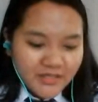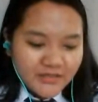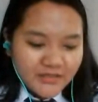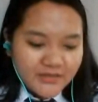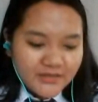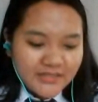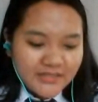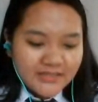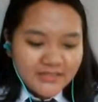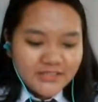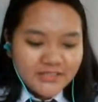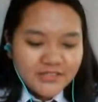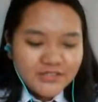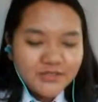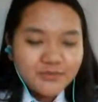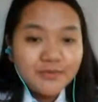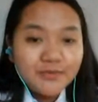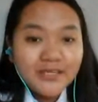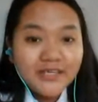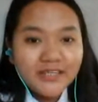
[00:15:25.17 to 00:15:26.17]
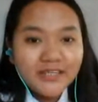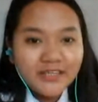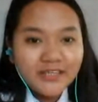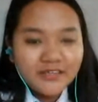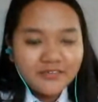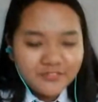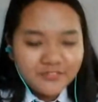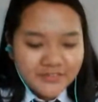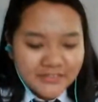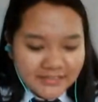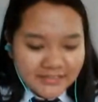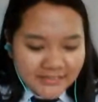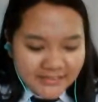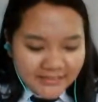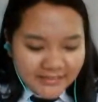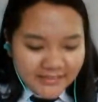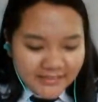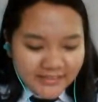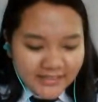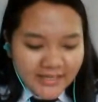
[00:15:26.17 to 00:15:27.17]
to the initial beginning of your
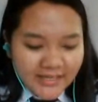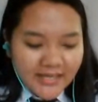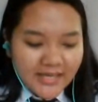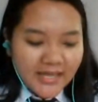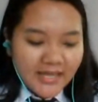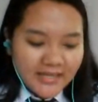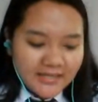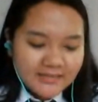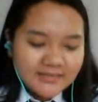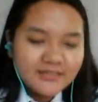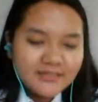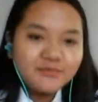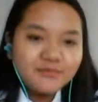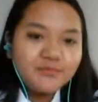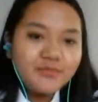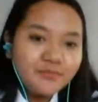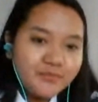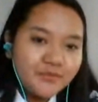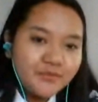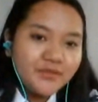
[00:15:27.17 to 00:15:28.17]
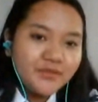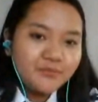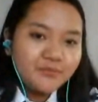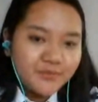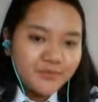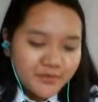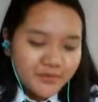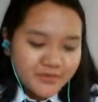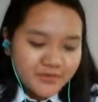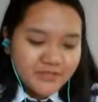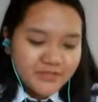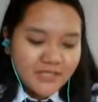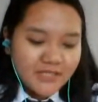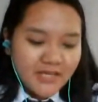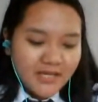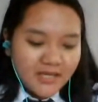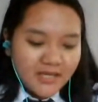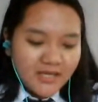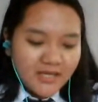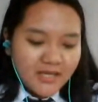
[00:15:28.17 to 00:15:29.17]
clinic and people approach
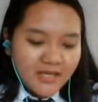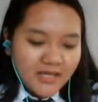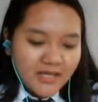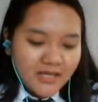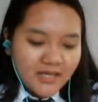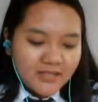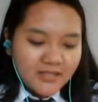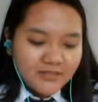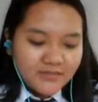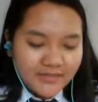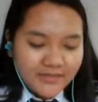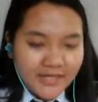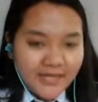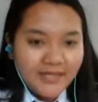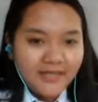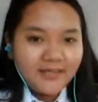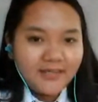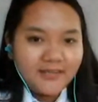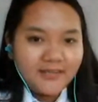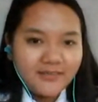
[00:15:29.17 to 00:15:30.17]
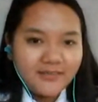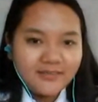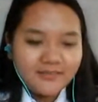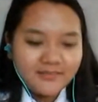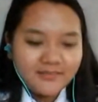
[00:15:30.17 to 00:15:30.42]
today?